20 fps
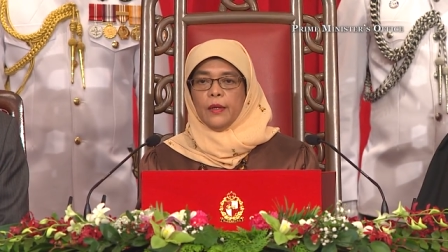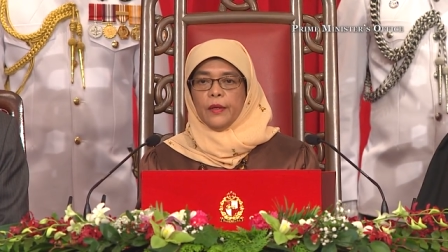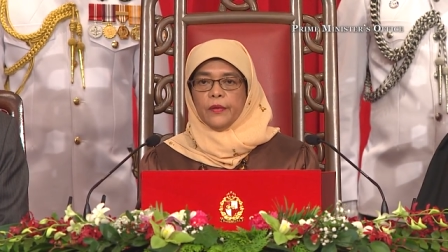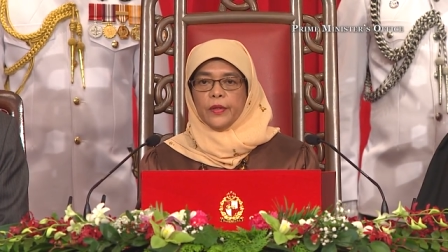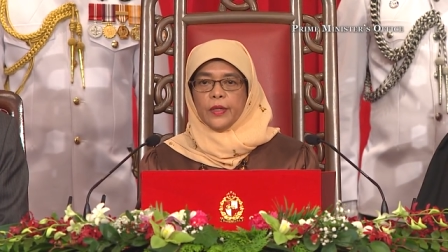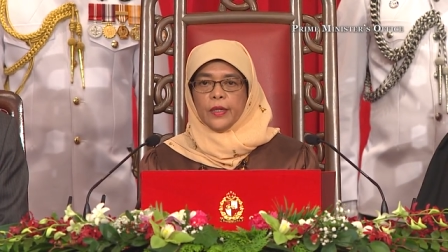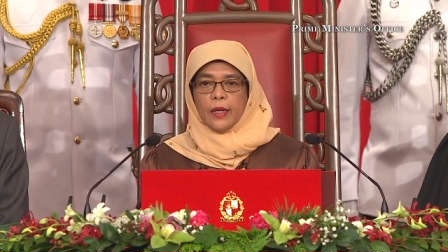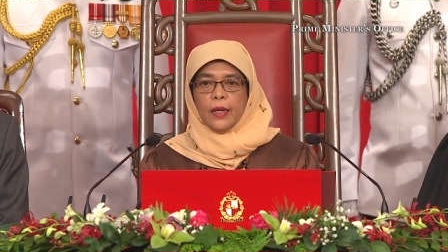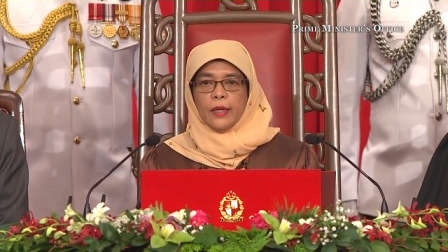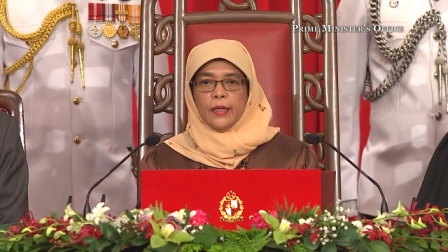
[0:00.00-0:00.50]

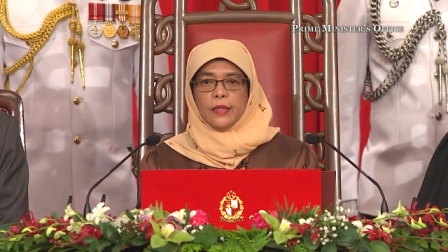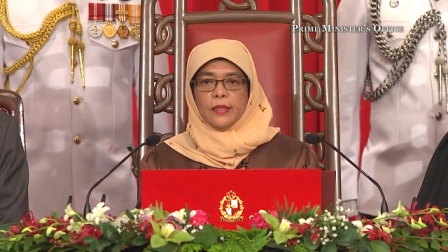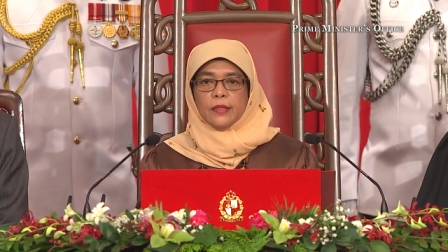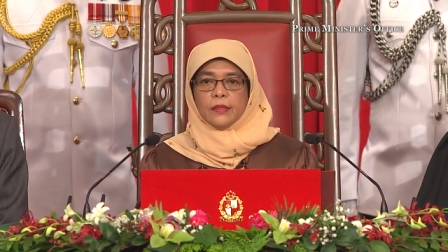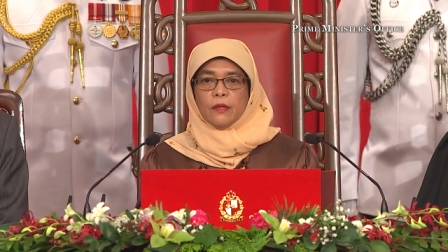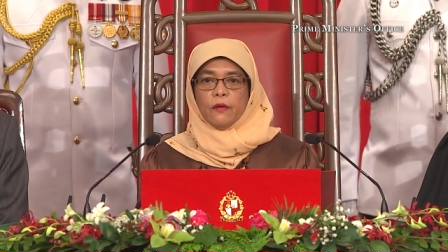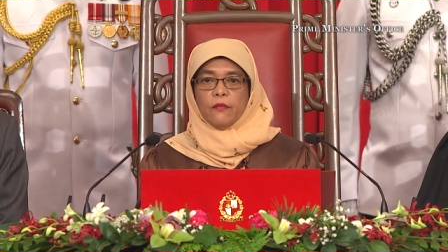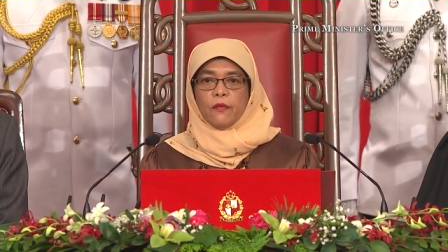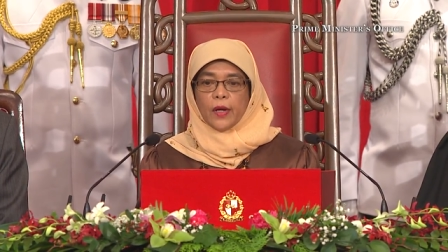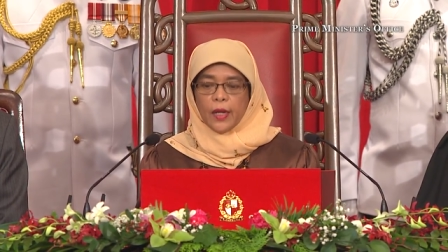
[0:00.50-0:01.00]

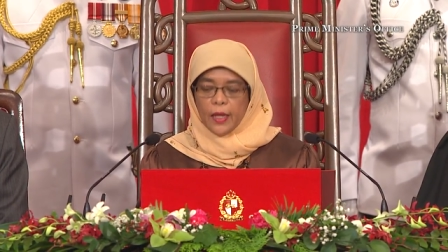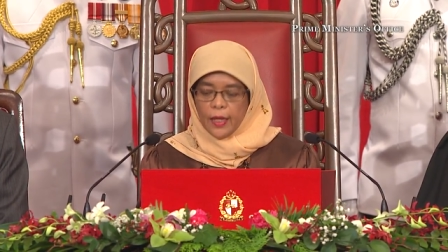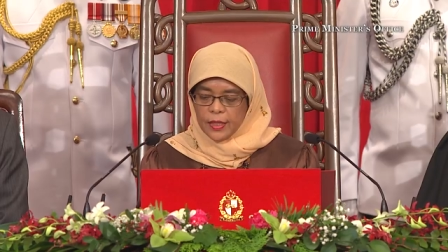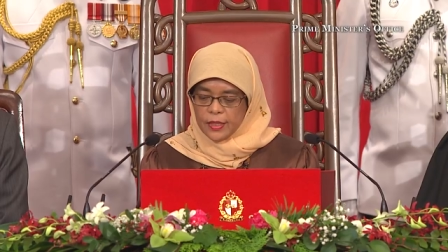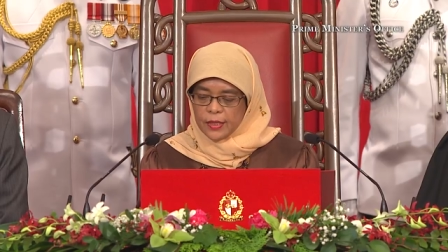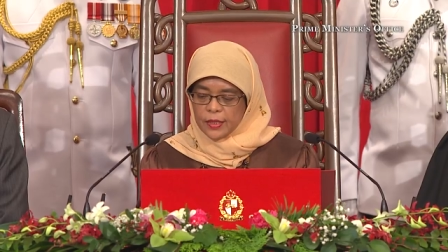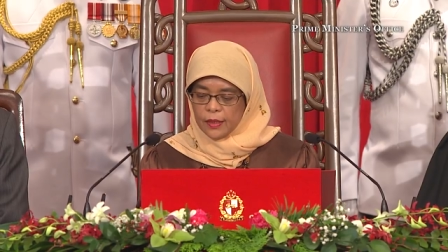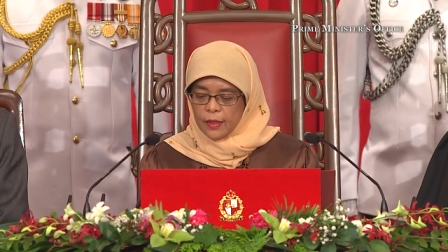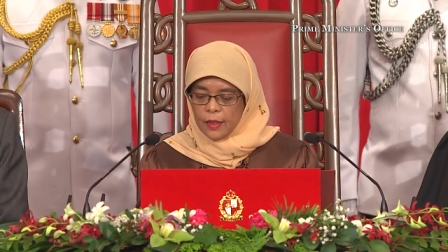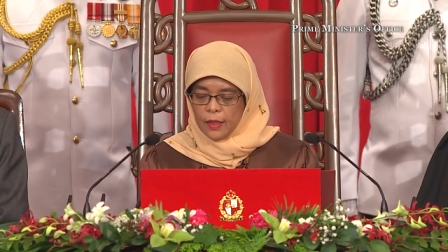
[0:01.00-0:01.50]
regardless of
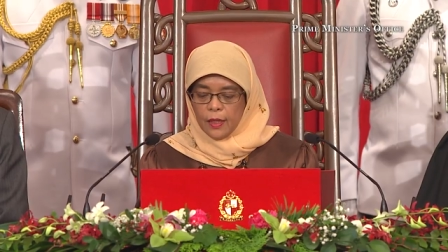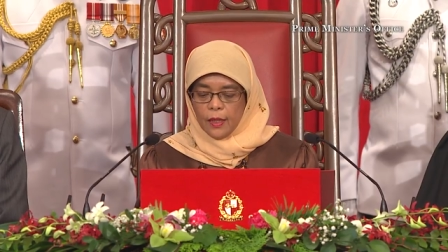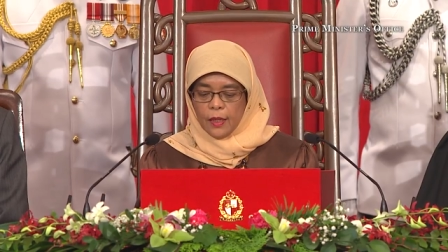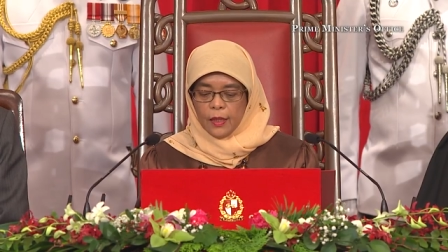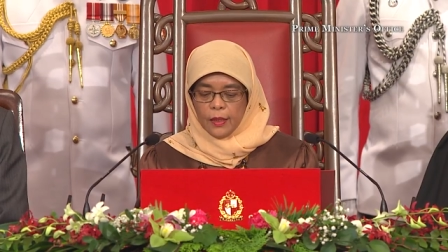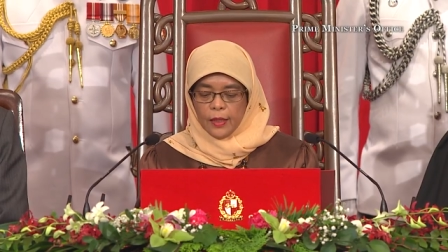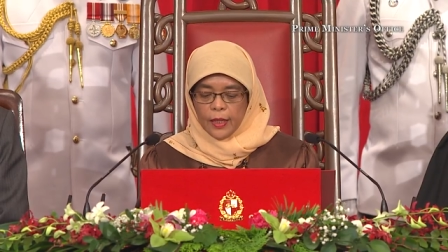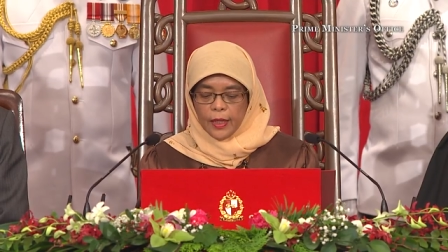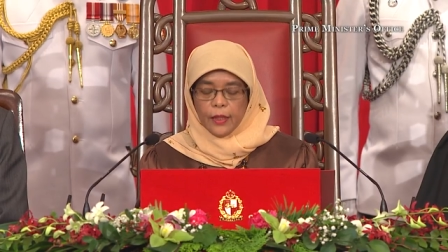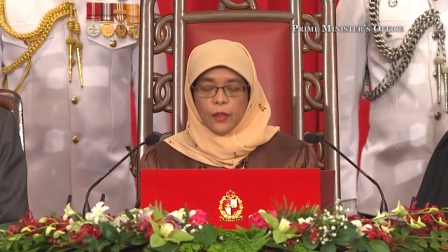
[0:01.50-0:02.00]
race,
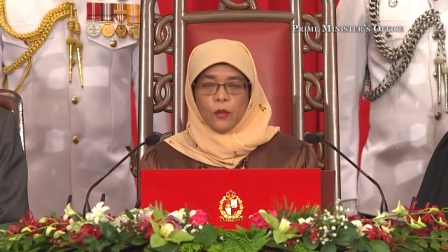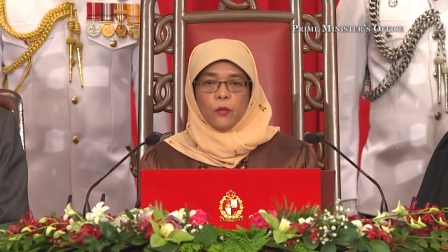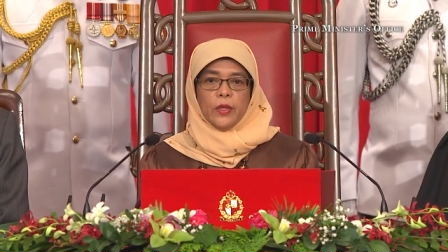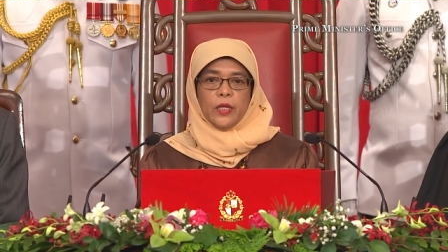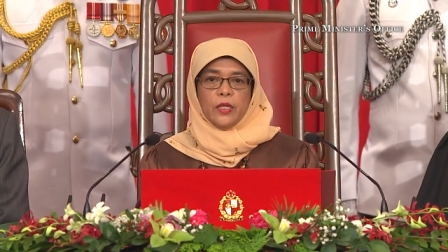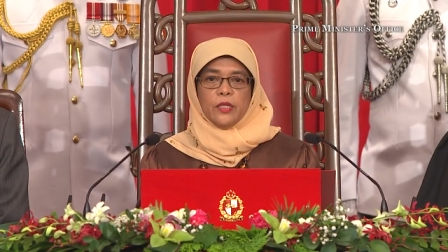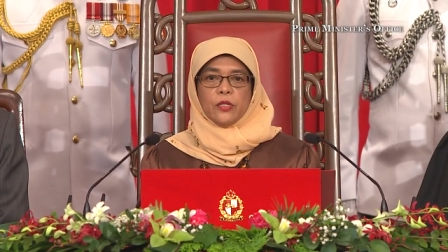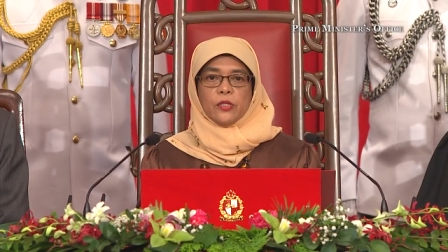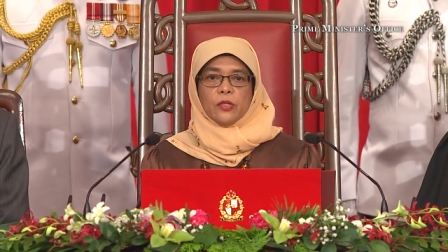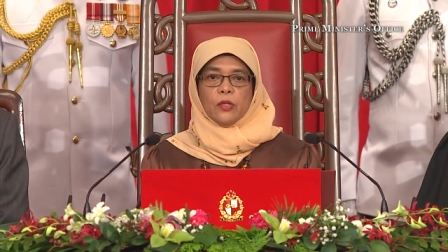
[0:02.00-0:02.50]

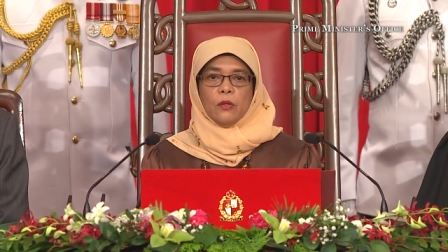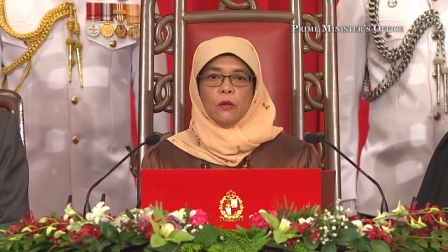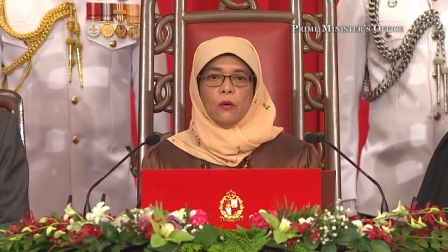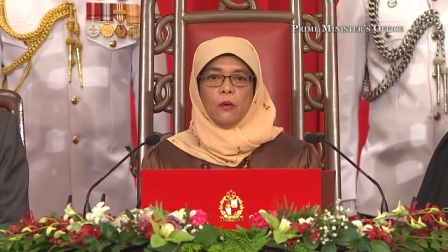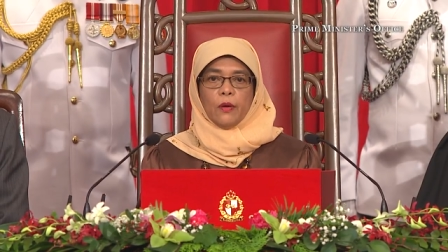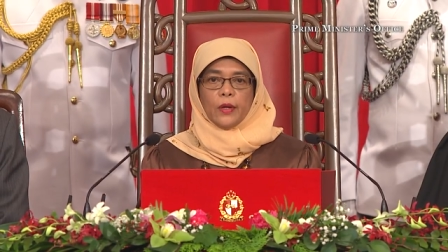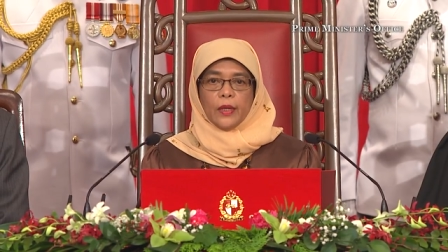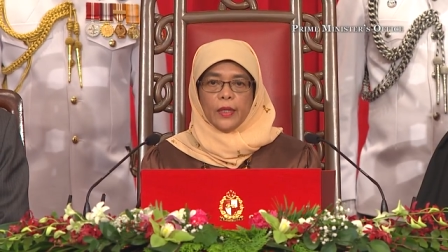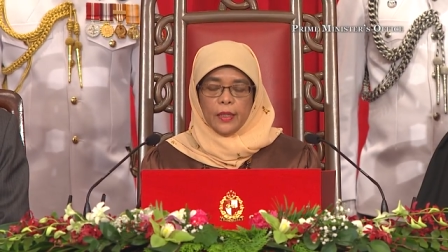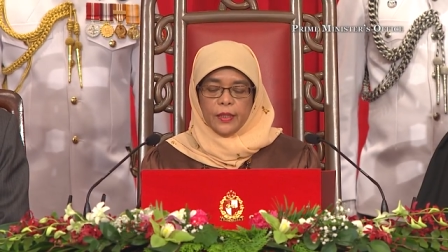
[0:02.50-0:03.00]
language,
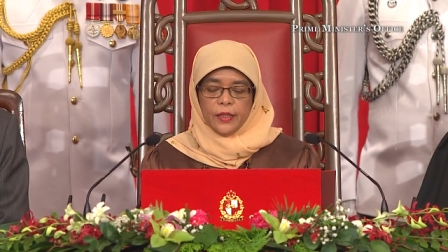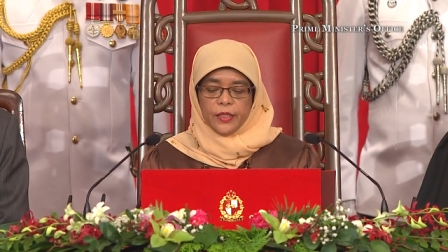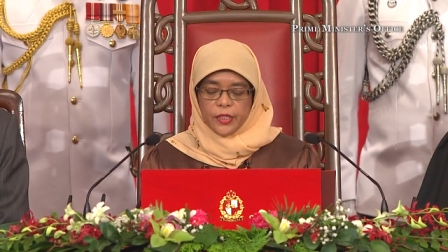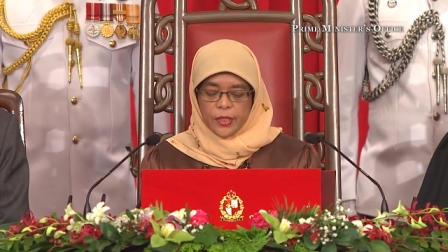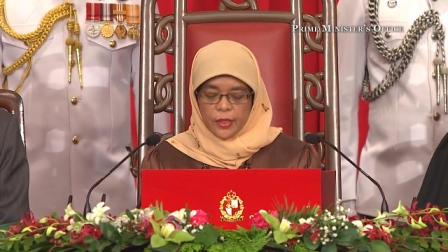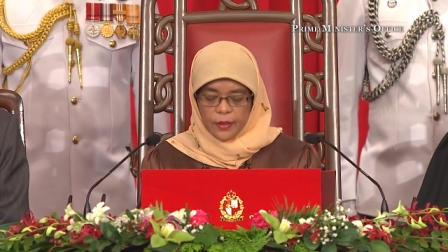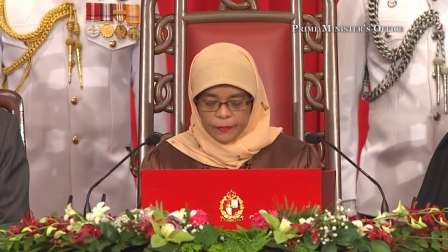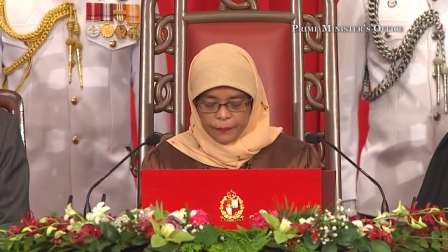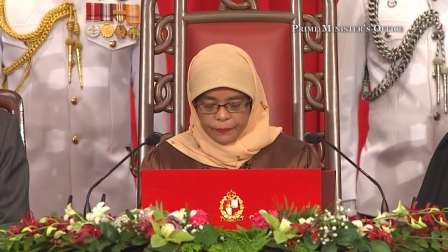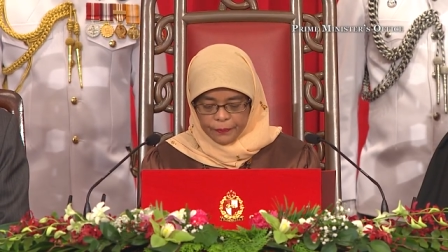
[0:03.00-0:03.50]
or
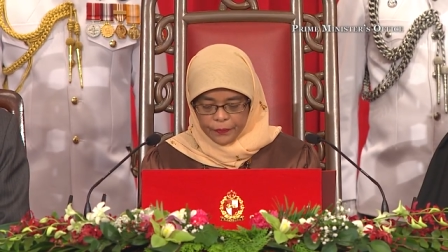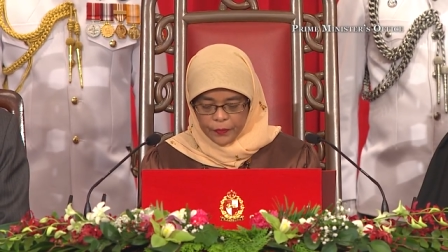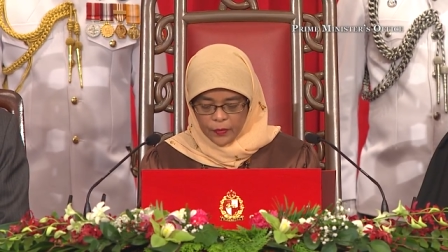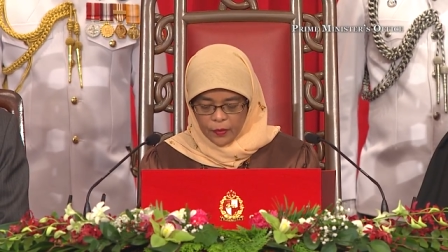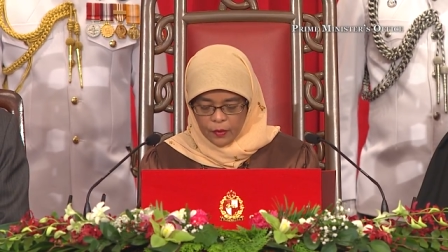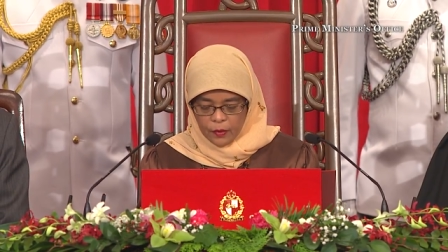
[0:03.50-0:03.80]
religion.